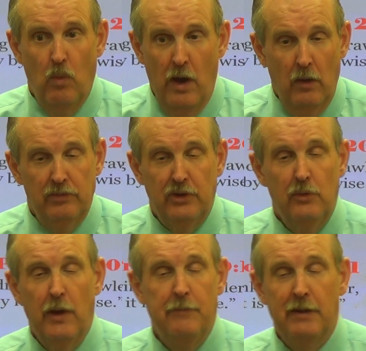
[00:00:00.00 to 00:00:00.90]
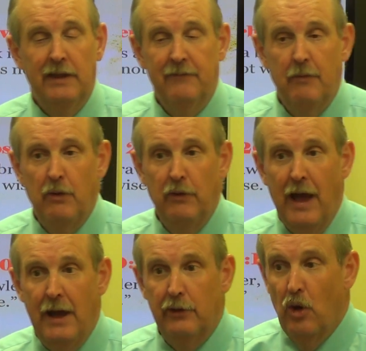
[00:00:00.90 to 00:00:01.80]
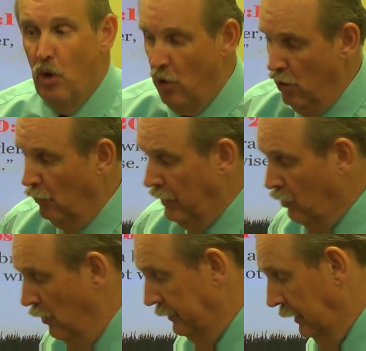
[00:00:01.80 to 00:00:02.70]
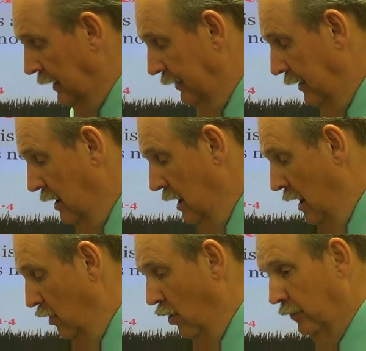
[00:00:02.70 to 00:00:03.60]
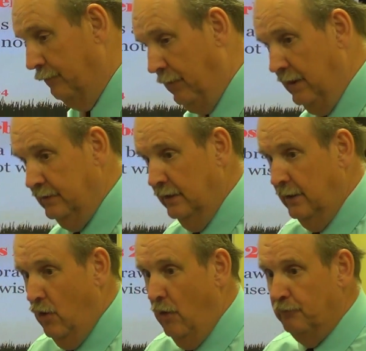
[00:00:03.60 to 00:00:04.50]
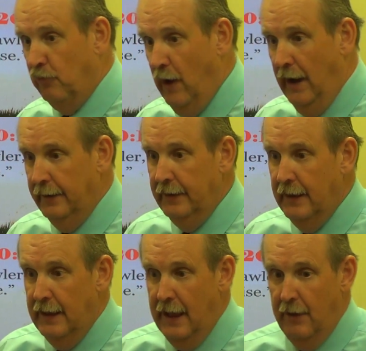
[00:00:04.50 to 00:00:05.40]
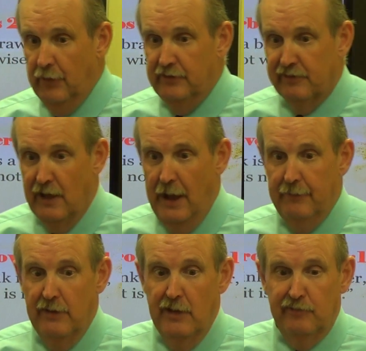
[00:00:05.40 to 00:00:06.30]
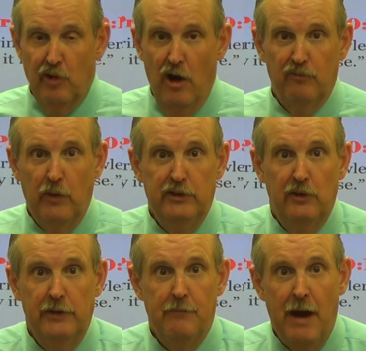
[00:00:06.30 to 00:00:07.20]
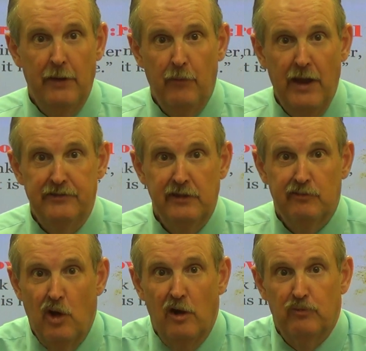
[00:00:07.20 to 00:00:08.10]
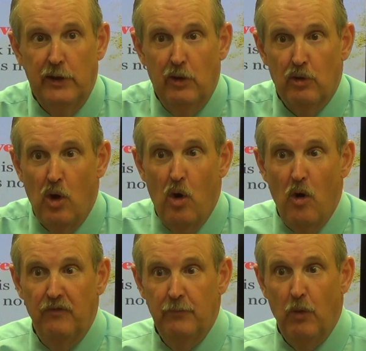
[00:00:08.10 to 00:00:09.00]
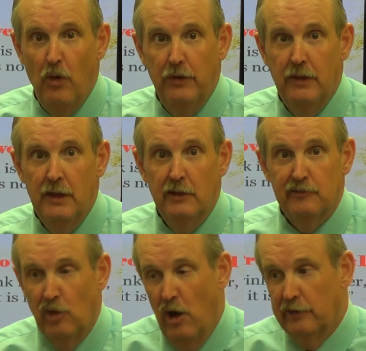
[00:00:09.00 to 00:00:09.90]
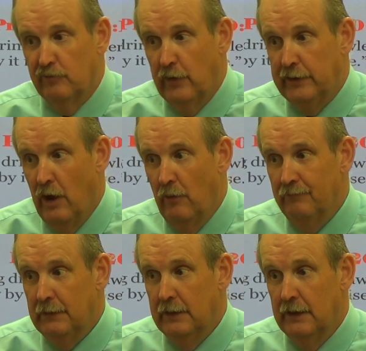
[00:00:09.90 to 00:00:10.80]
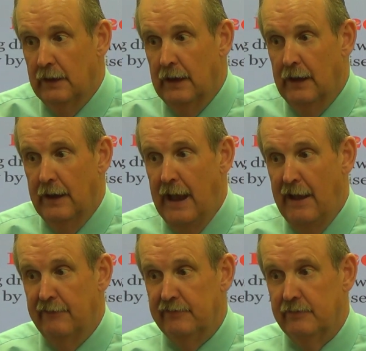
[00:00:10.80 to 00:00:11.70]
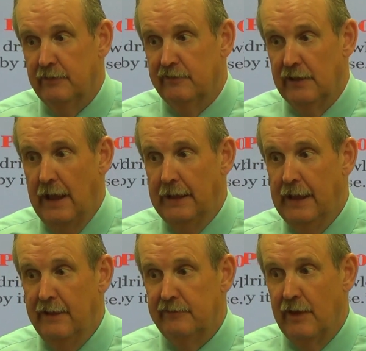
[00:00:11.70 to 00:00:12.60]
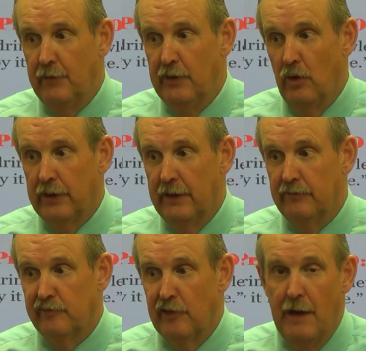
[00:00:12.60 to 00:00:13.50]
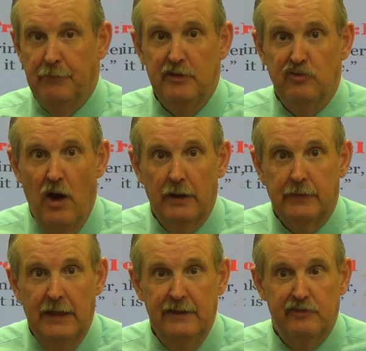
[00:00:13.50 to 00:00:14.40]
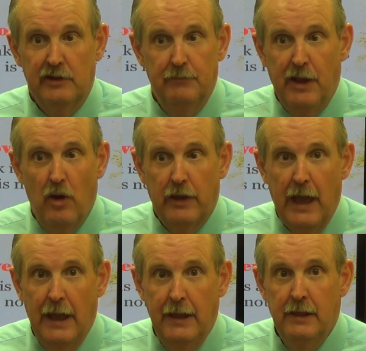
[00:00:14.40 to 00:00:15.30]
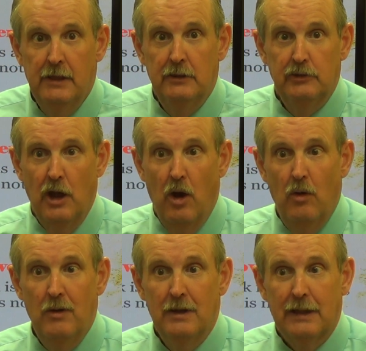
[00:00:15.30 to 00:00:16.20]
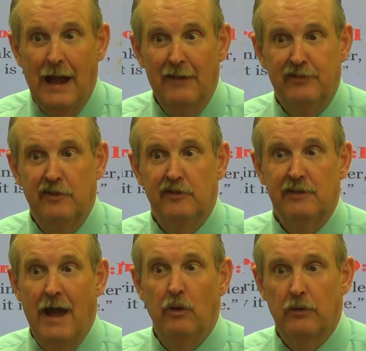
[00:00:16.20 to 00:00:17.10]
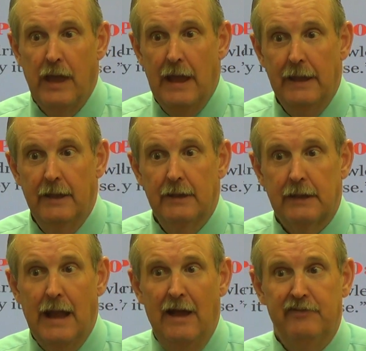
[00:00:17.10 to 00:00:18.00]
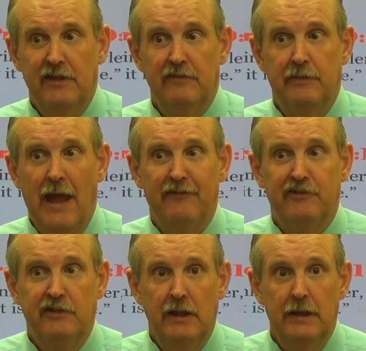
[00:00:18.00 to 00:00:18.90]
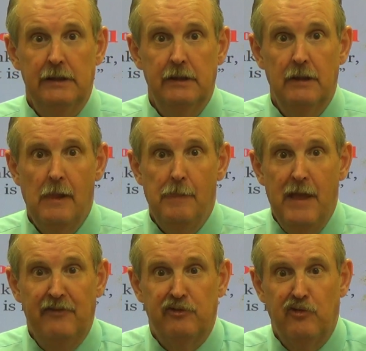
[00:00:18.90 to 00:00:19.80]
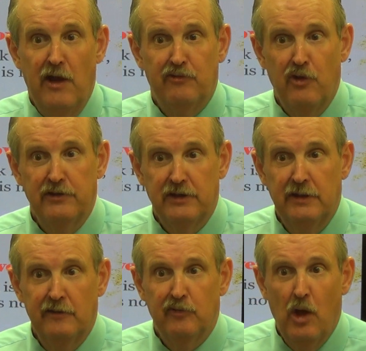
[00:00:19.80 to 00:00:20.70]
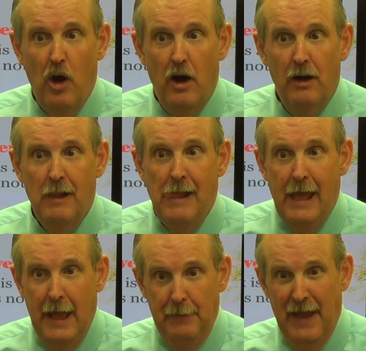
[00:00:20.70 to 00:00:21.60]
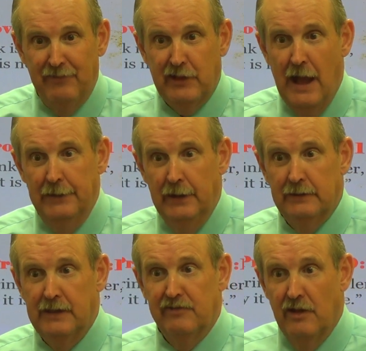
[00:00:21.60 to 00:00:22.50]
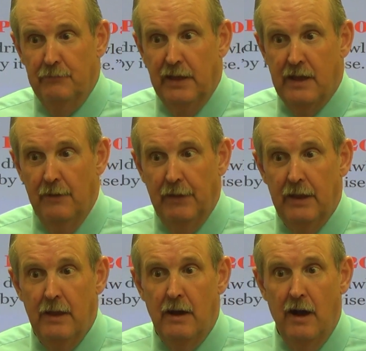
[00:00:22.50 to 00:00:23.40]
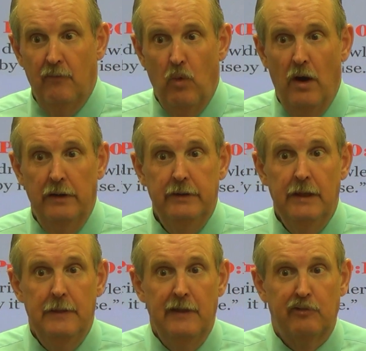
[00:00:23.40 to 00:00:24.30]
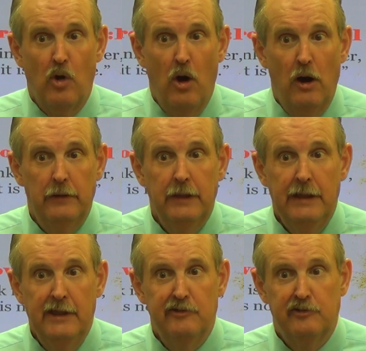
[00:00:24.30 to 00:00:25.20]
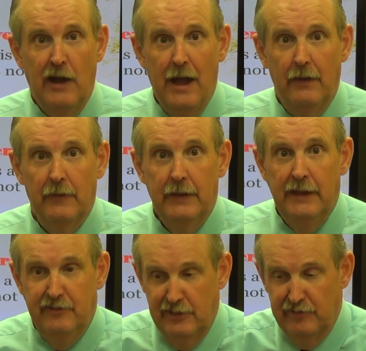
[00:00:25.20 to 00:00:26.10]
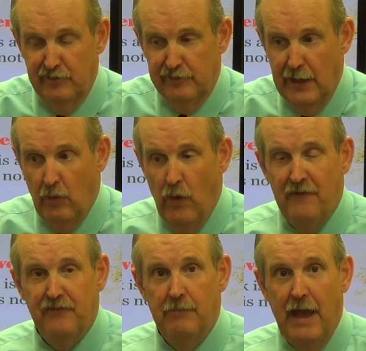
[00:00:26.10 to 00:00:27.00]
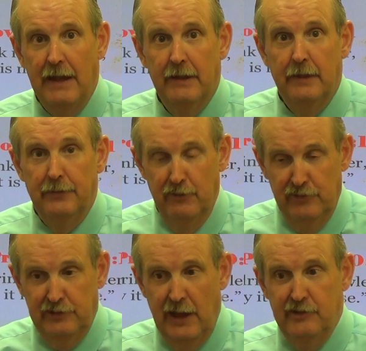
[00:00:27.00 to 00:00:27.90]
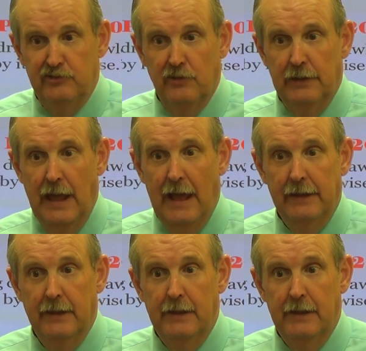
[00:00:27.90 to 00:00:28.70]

Well, do we believe him or not? Or are we going to let our own opinion, our own pride, and we decide as long as we do it in moderation, as long as we don't go overboard, as long as we don't, uh, as the saying is that we don't get sloppy drunk, that it's going to be okay. No, God says it's not okay. God says that's sin. That's a transgression of his law, and that's conduct that's unbecoming of one that's called his child. He says to stay away from that. There's a danger in that.